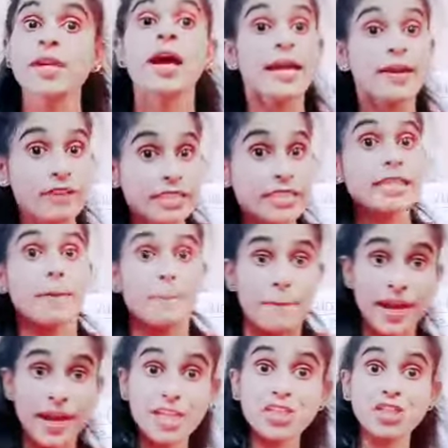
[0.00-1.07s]
whether the
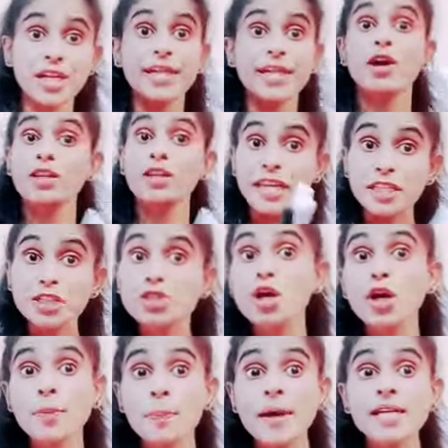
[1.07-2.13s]
patient or the injured
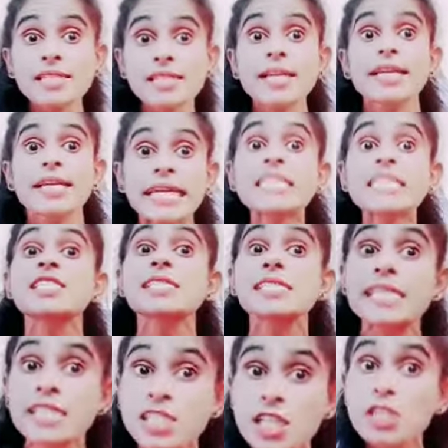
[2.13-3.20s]
person needs
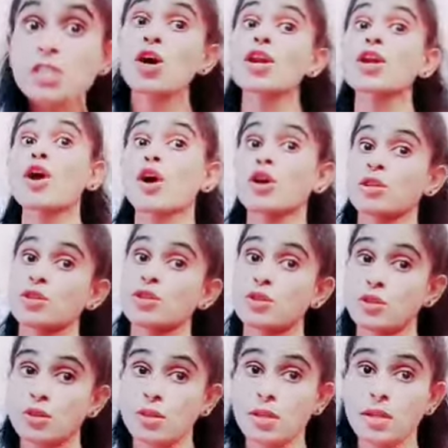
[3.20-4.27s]
stitches or not.
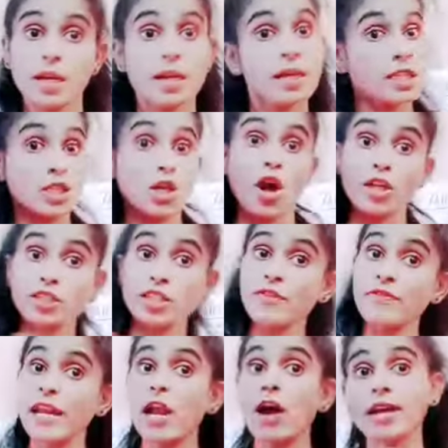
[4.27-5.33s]
The doctor will
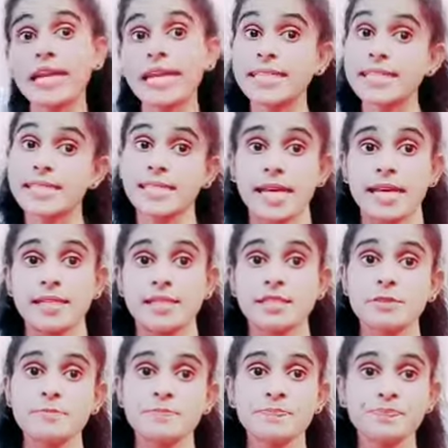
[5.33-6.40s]
only decide.
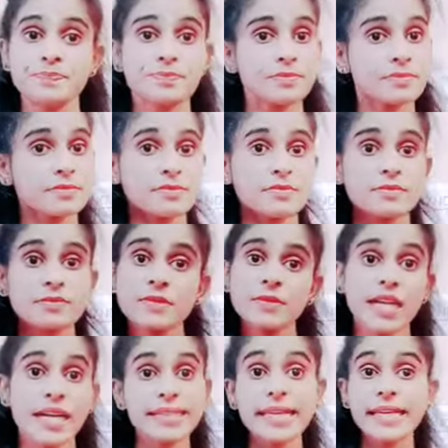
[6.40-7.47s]
At
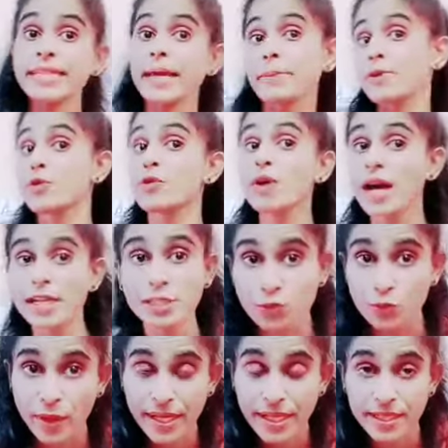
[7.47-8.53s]
that time, you can't do
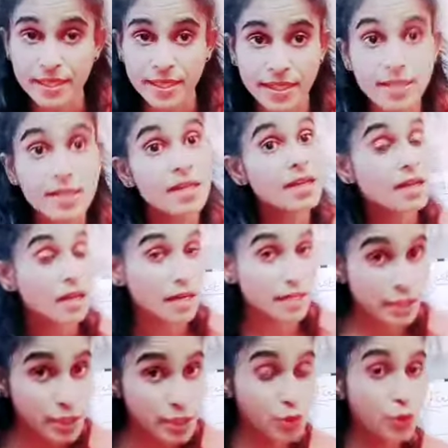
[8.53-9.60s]
anything.
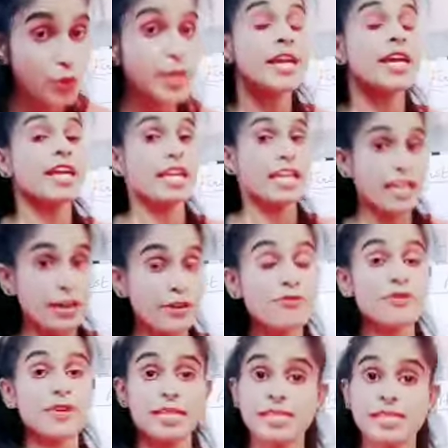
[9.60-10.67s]
Understood? If
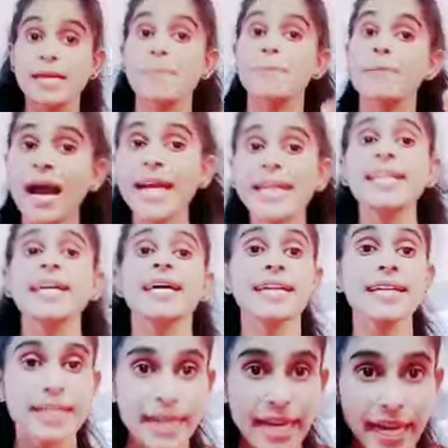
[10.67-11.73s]
it's a minor
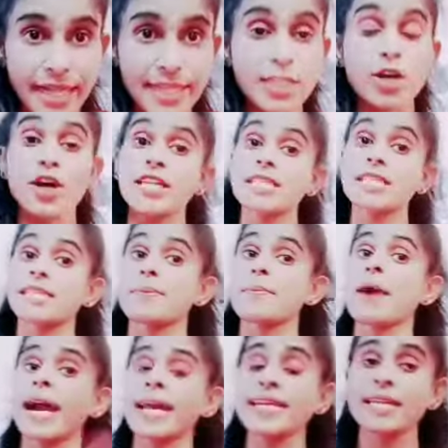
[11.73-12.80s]
cut or it's a
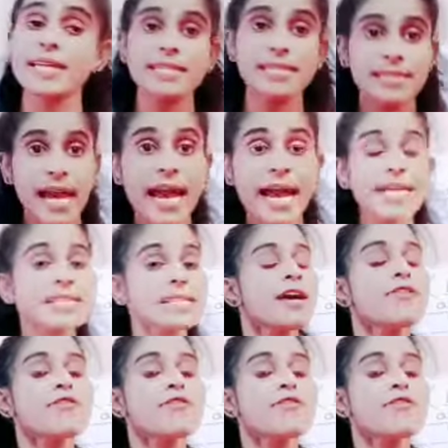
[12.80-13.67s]
minor scratch, for